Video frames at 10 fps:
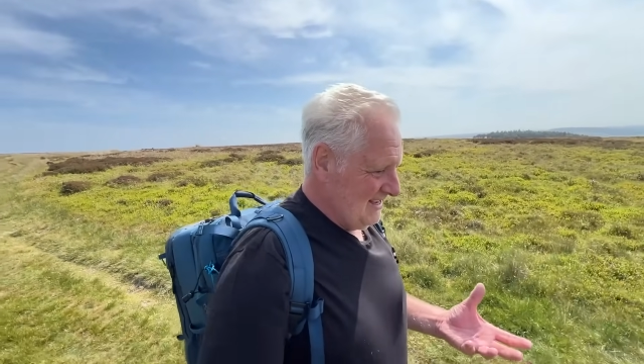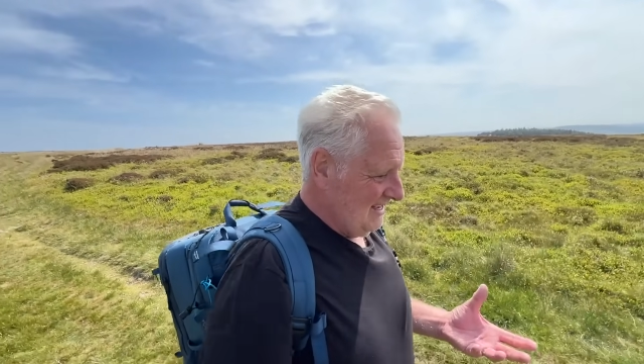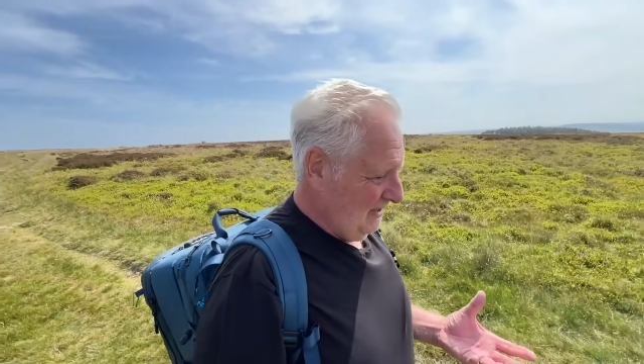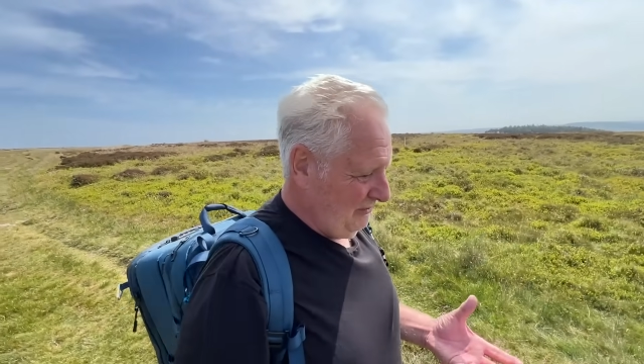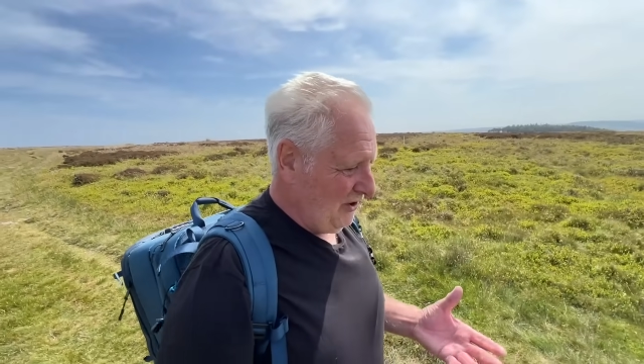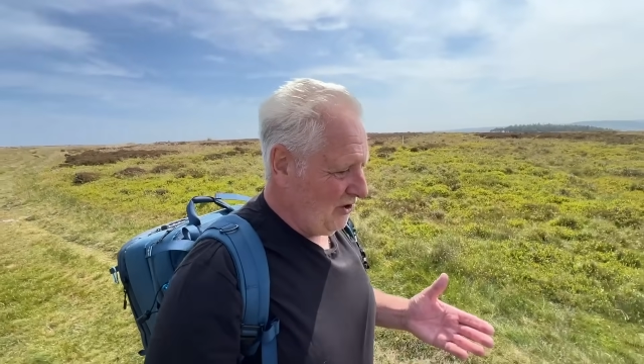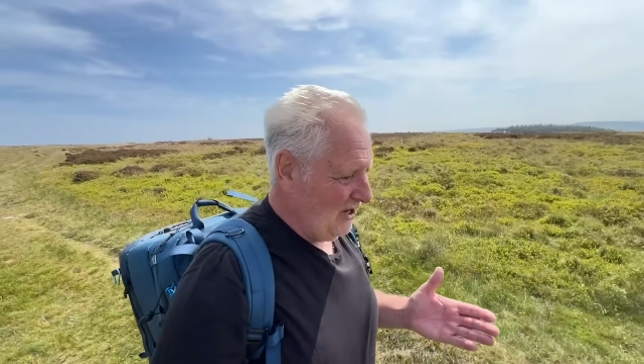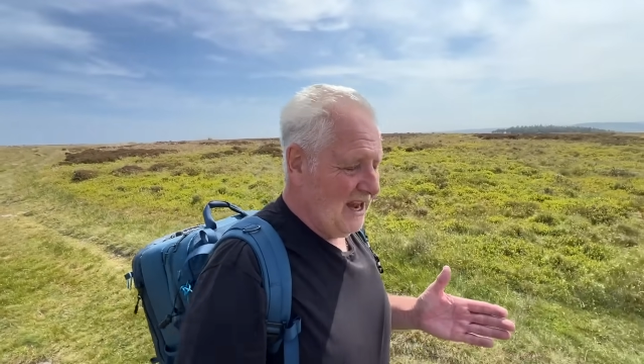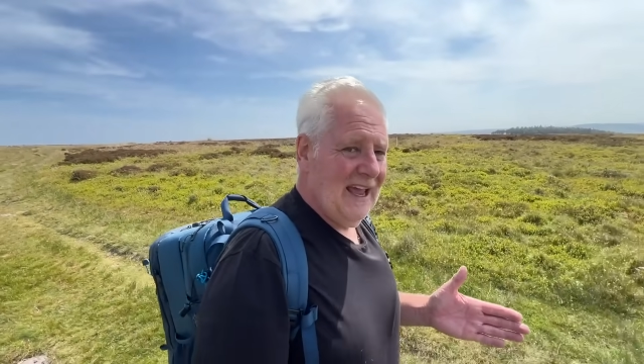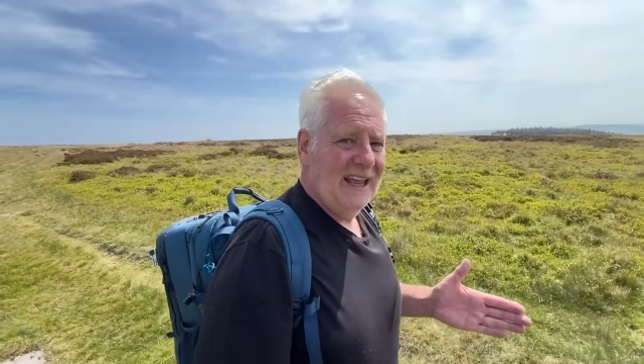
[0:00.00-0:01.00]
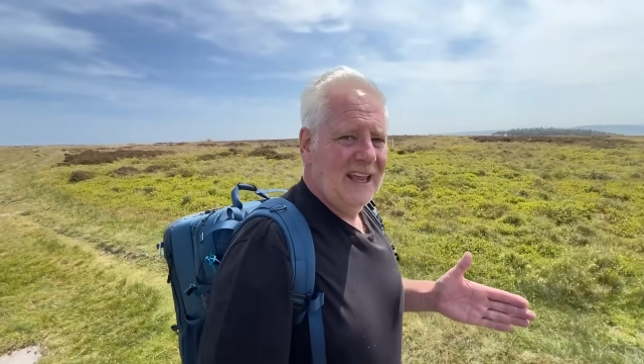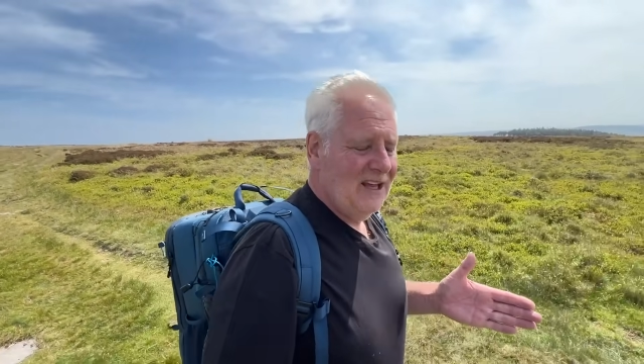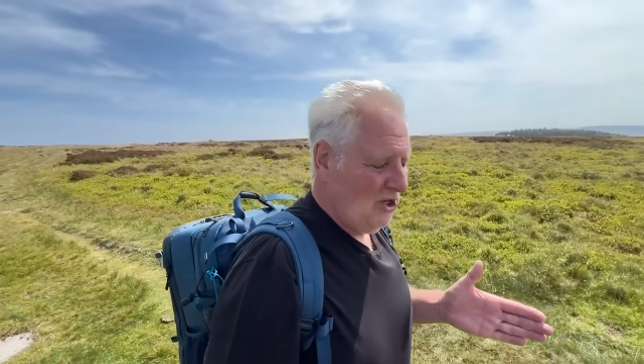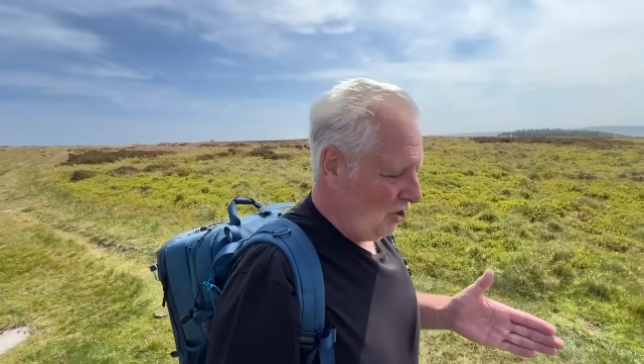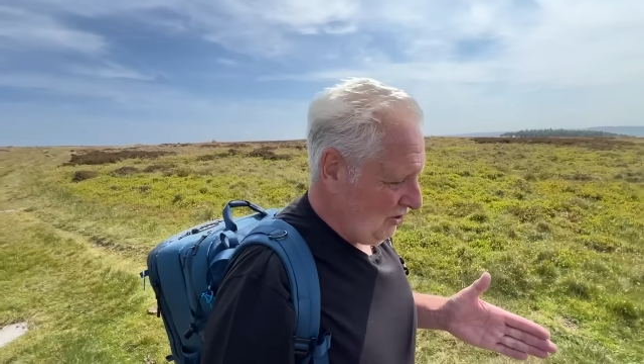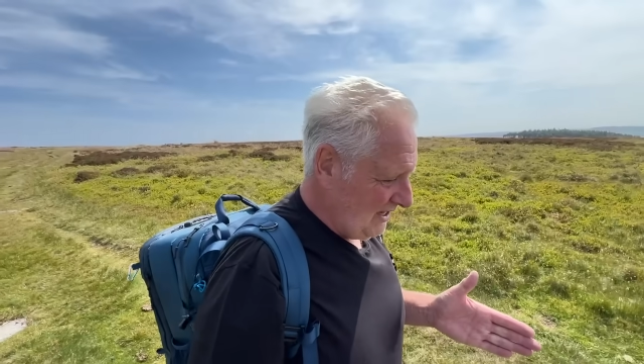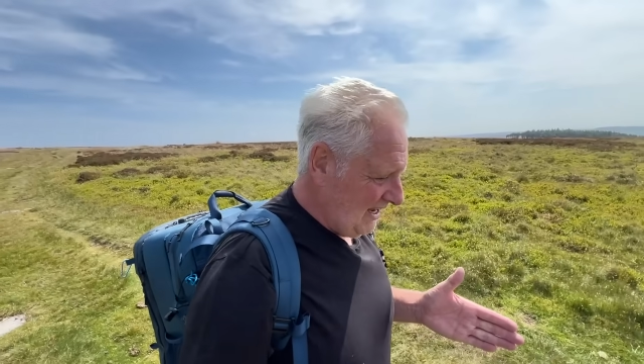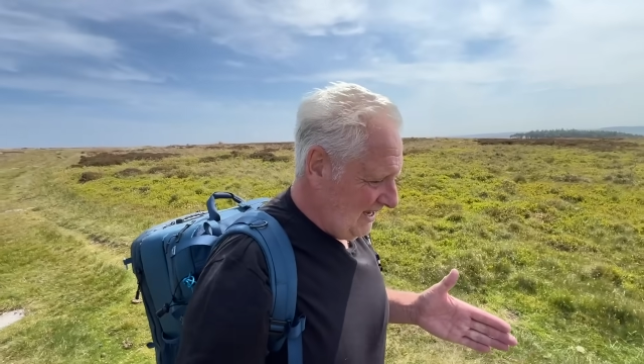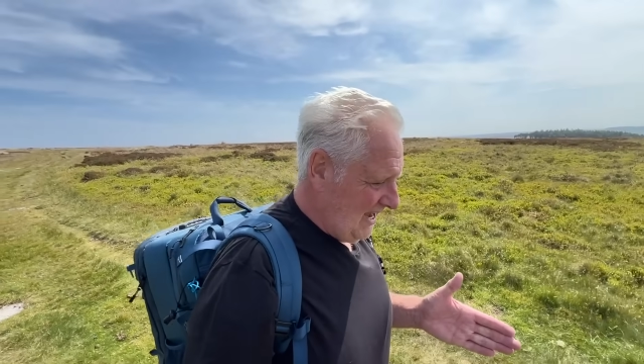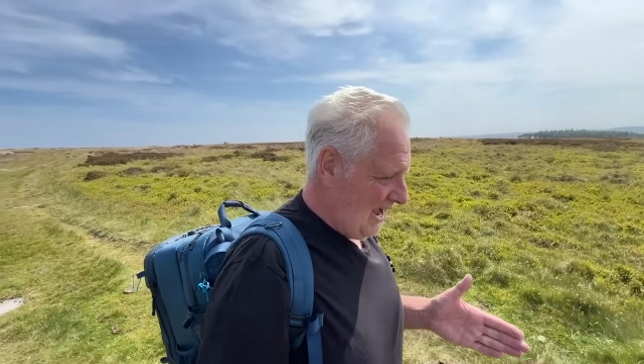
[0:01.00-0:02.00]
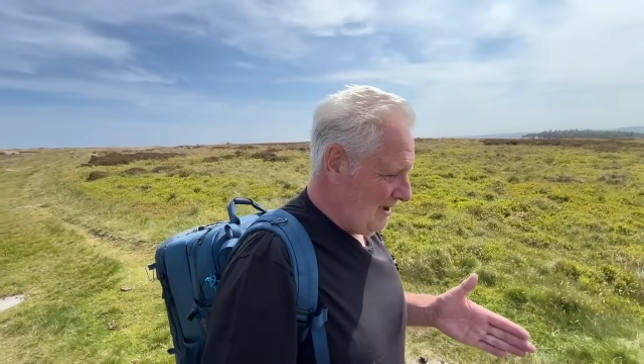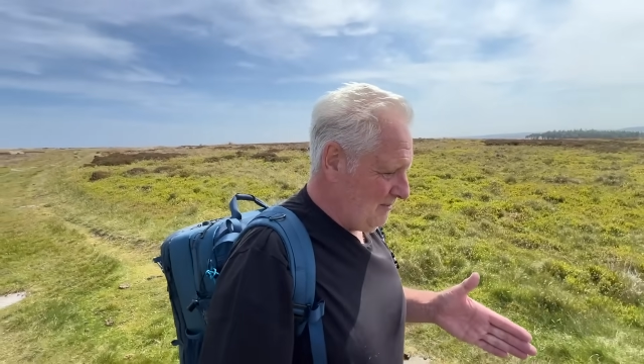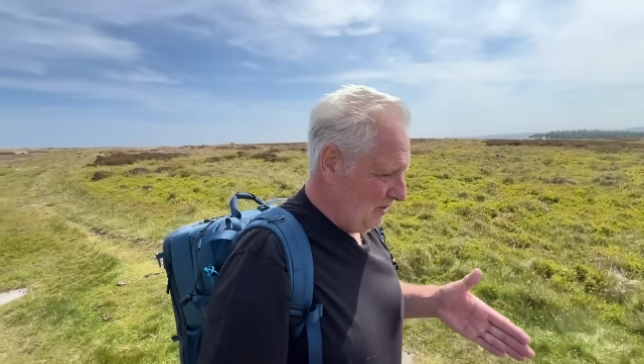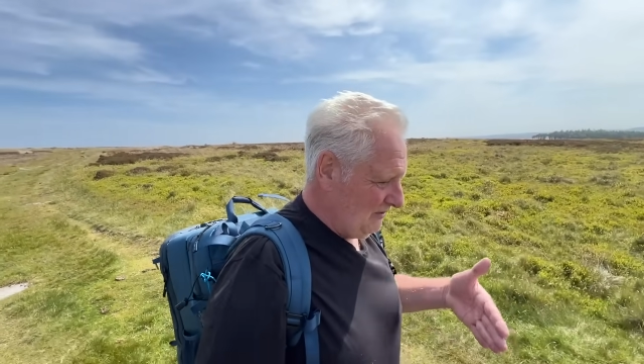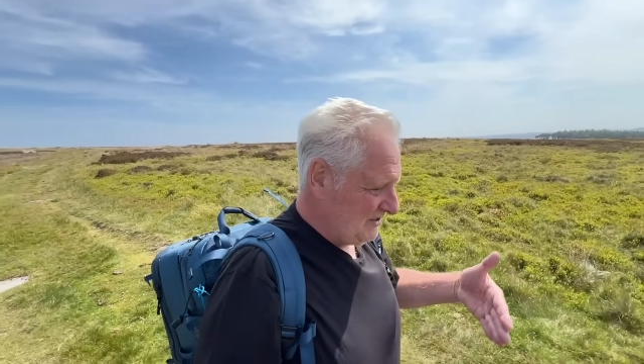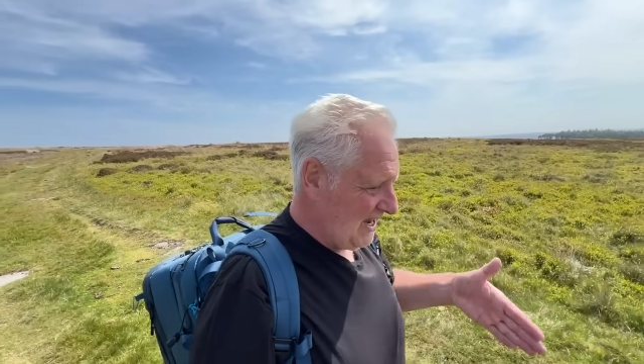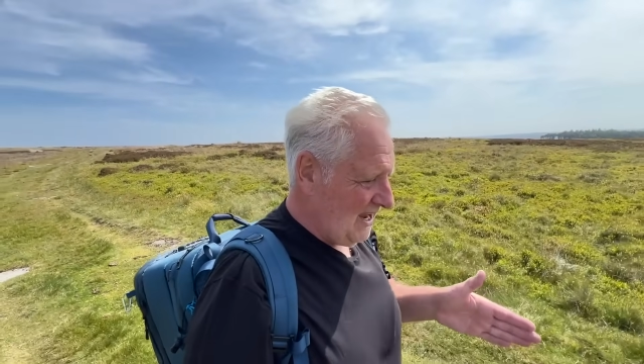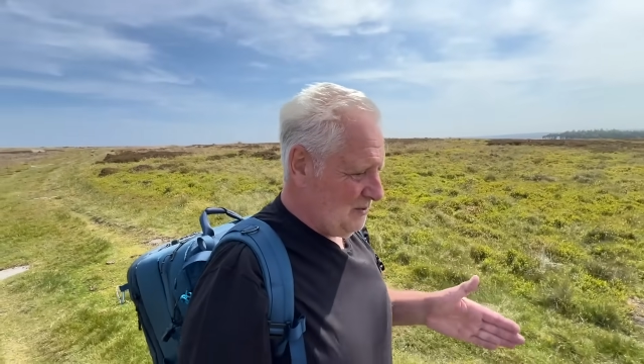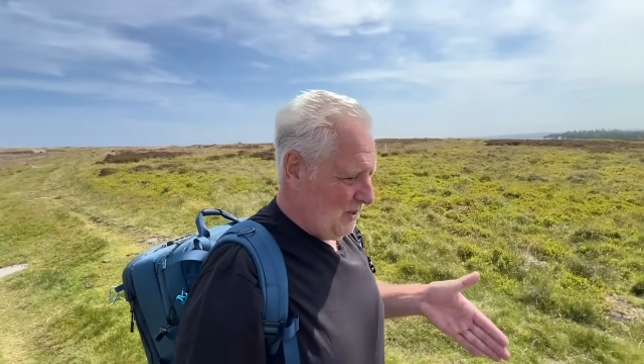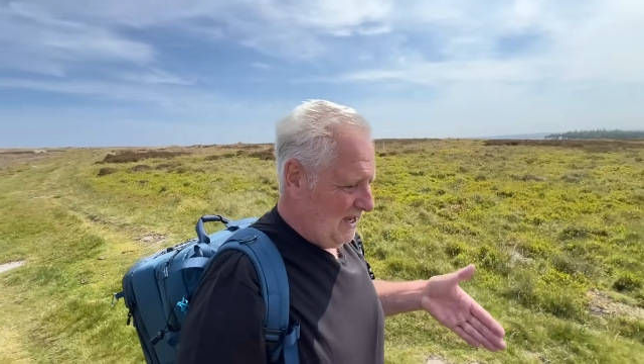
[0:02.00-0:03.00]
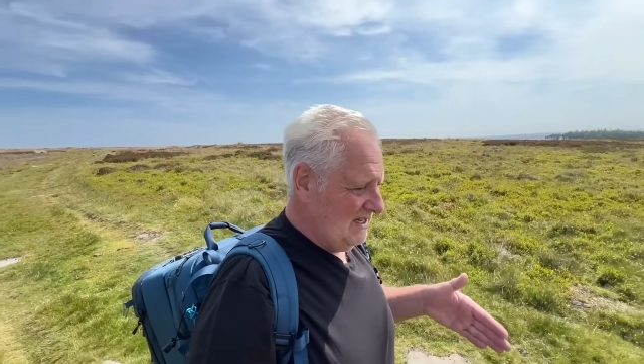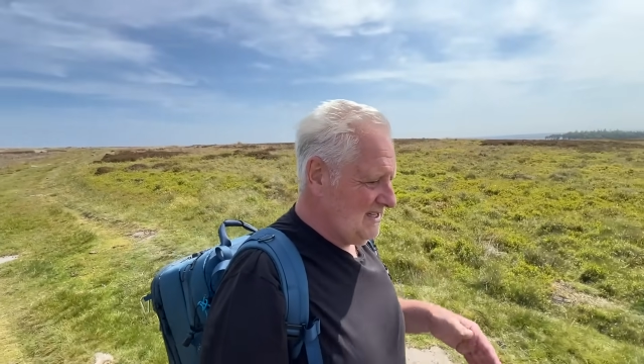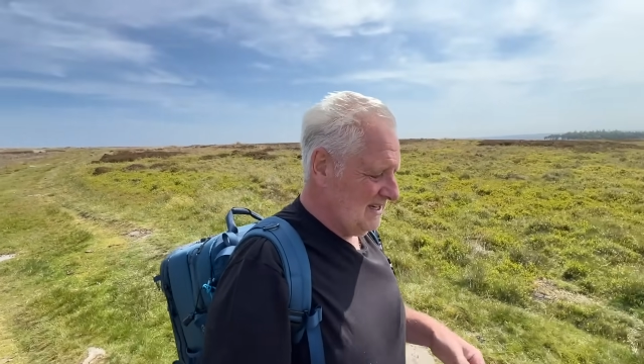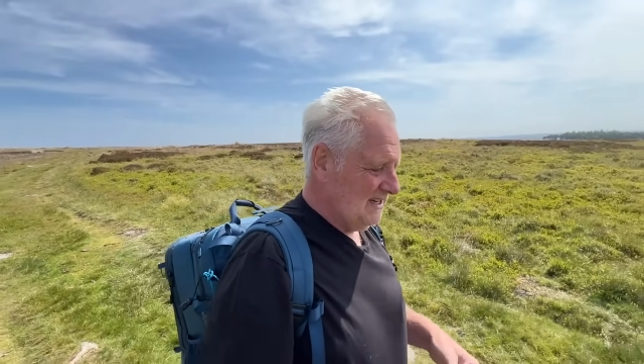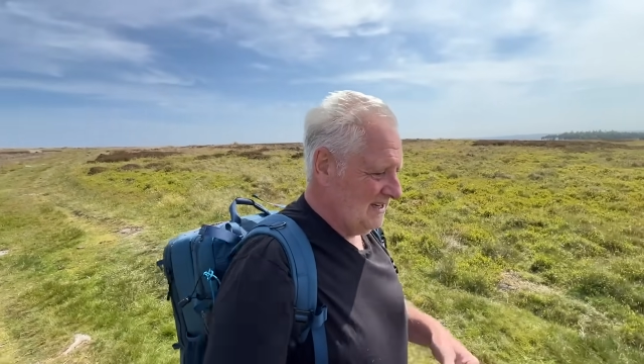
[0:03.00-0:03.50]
if your leg, your knee can't move sideways